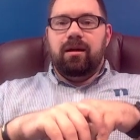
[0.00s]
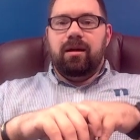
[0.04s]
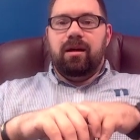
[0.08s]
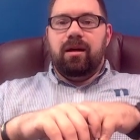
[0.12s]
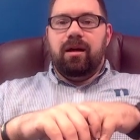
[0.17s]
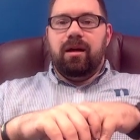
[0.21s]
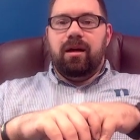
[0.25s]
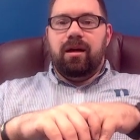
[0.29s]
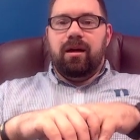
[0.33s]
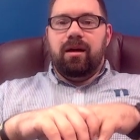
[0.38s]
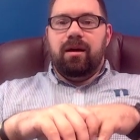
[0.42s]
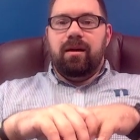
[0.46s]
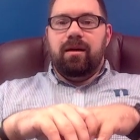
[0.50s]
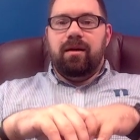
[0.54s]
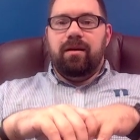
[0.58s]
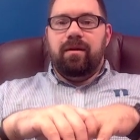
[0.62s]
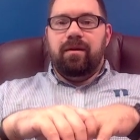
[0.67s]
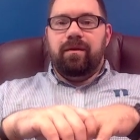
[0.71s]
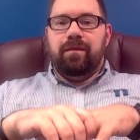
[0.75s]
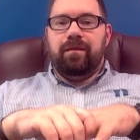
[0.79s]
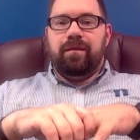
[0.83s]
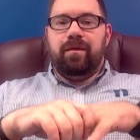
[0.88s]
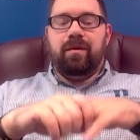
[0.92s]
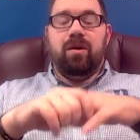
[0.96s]

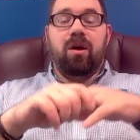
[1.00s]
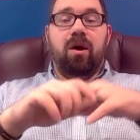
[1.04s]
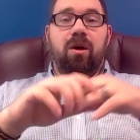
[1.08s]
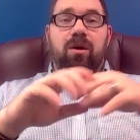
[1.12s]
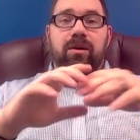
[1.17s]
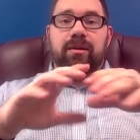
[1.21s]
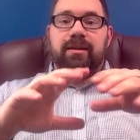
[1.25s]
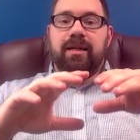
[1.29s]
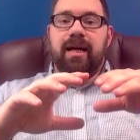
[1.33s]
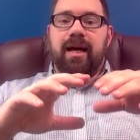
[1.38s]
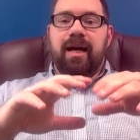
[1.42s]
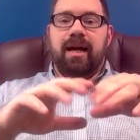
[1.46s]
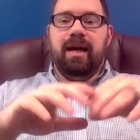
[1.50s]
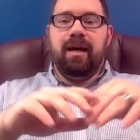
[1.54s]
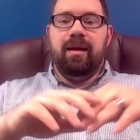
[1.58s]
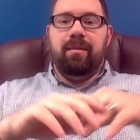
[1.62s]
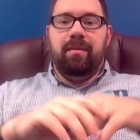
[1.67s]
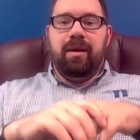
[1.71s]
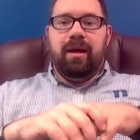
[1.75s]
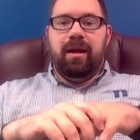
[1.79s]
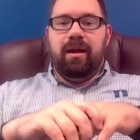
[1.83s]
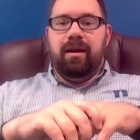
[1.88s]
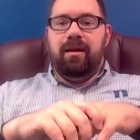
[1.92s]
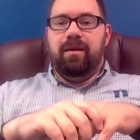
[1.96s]
for all
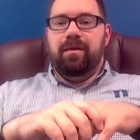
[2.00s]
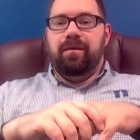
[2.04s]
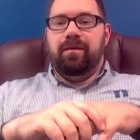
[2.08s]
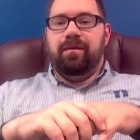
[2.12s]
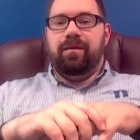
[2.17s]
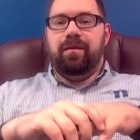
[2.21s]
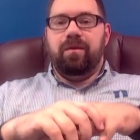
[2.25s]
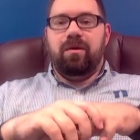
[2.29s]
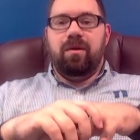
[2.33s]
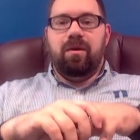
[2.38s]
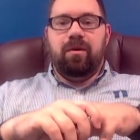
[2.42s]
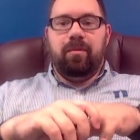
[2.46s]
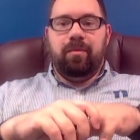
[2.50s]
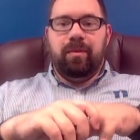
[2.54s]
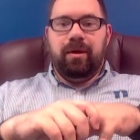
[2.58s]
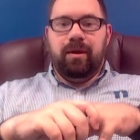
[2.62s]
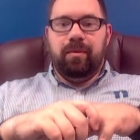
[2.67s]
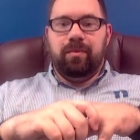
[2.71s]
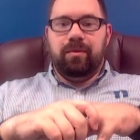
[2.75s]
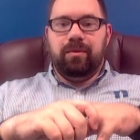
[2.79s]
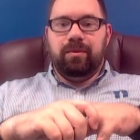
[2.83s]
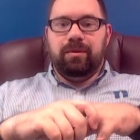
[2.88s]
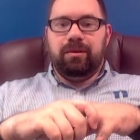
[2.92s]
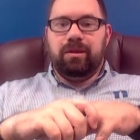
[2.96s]
time and for all people.